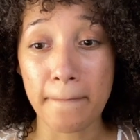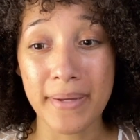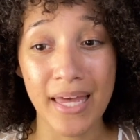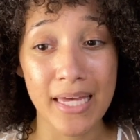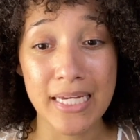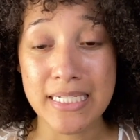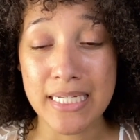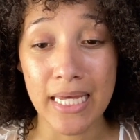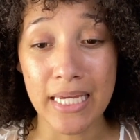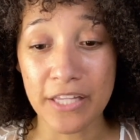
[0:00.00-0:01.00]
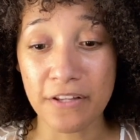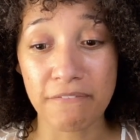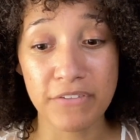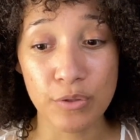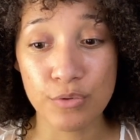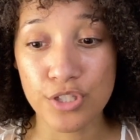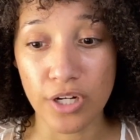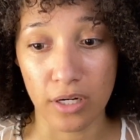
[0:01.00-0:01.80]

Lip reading: payday in the future.